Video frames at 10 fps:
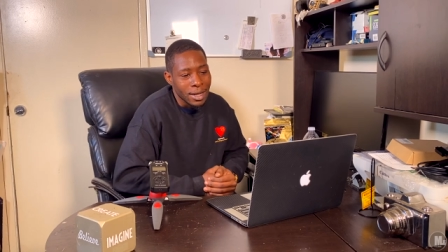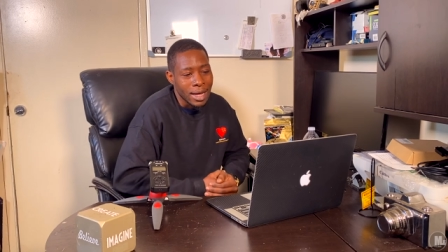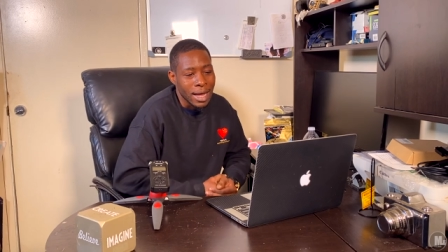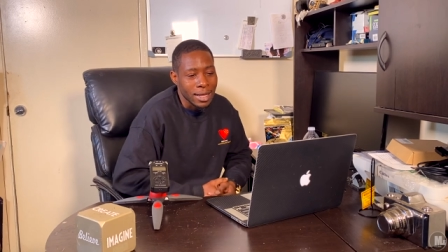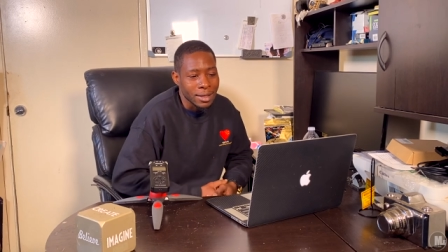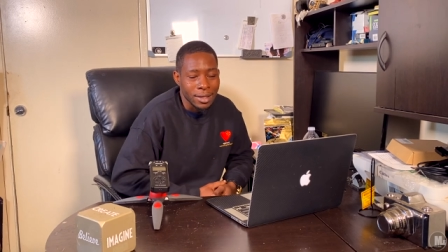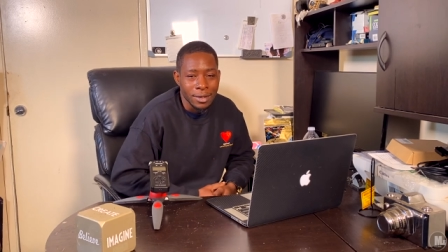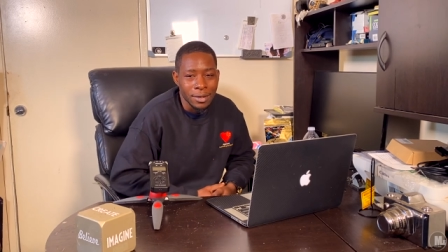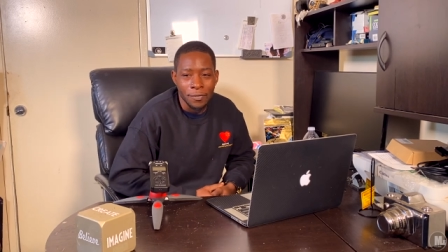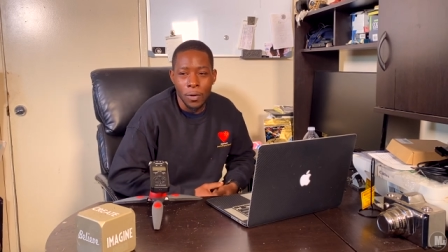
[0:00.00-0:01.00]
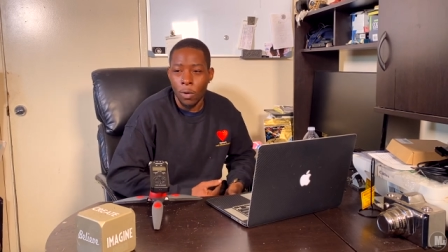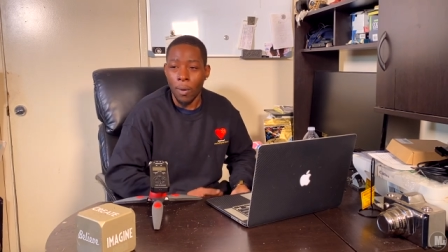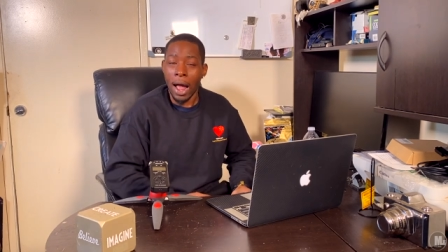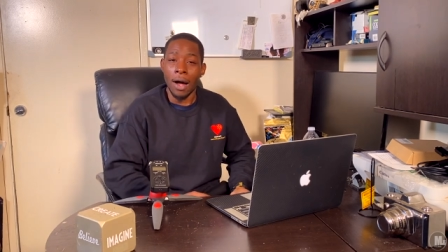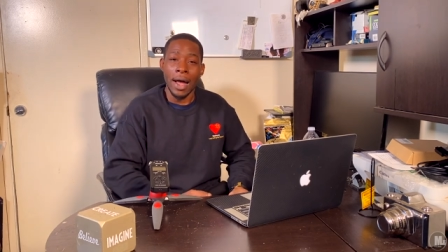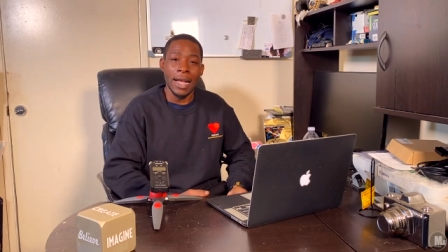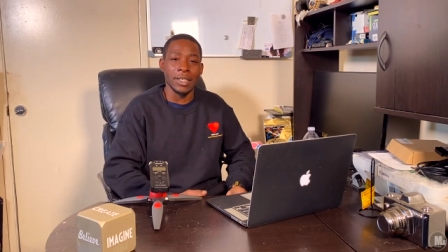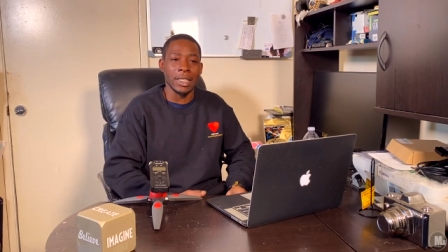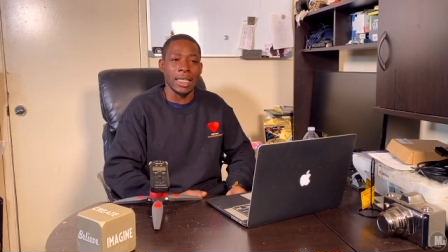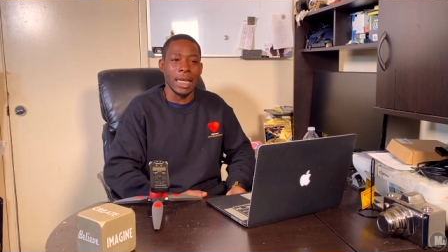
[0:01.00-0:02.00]
at, for a while,
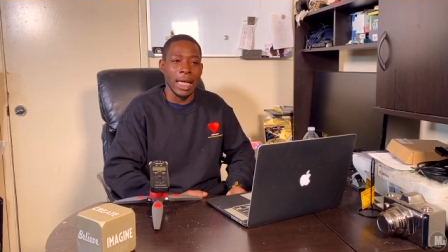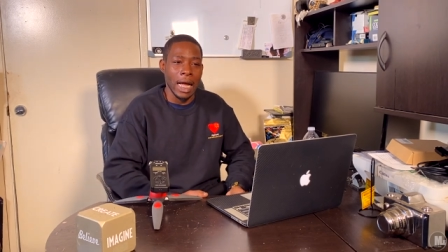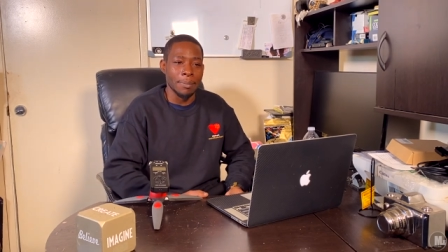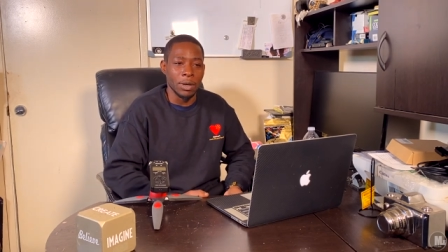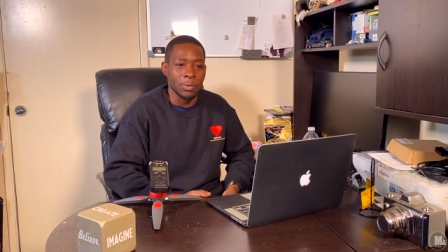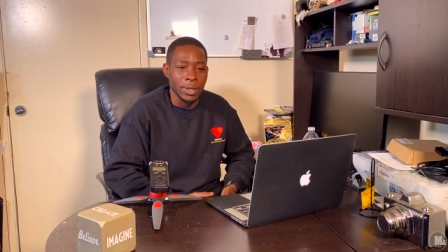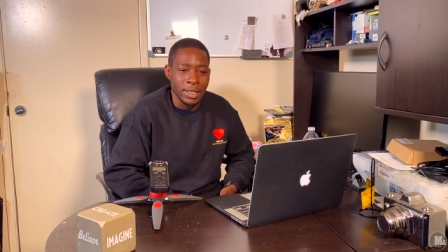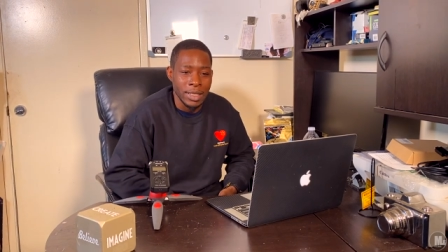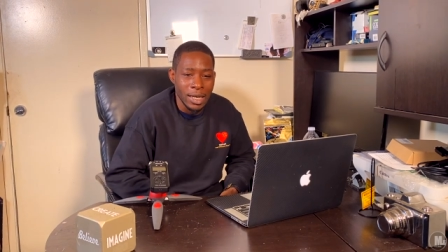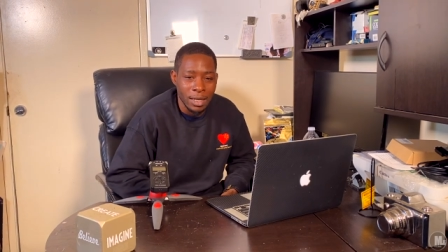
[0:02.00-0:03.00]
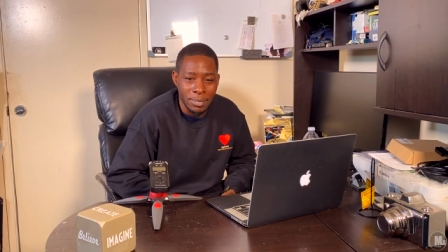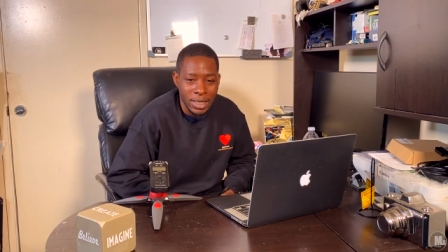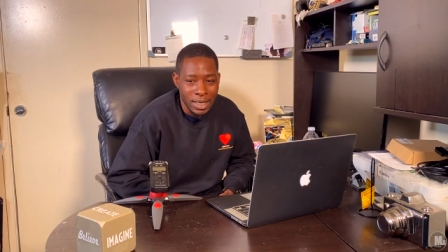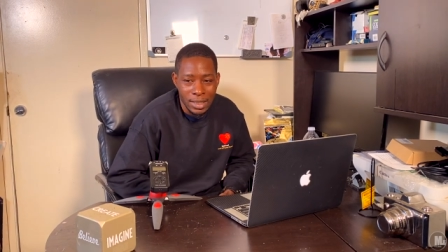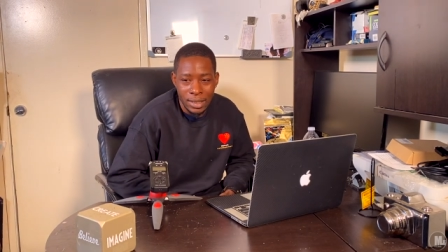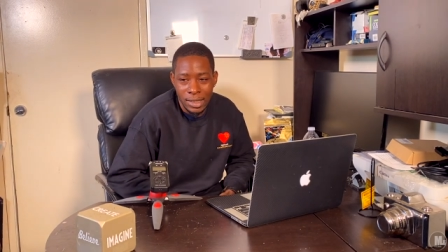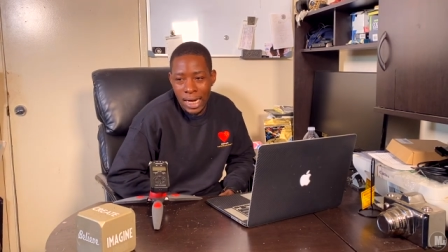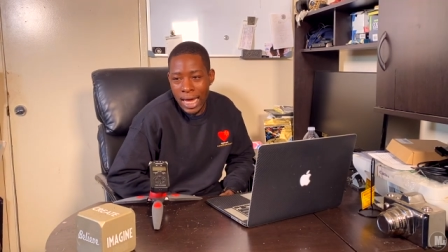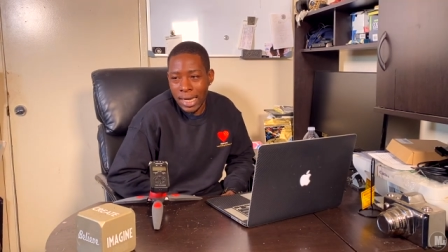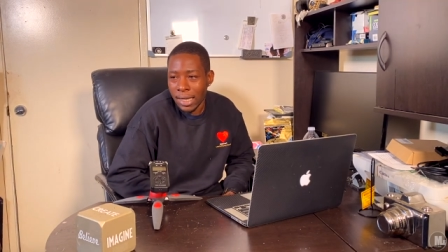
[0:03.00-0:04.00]
actually, like I've been wanting to sell it because it's
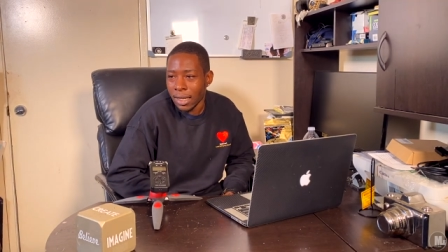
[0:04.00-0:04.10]
like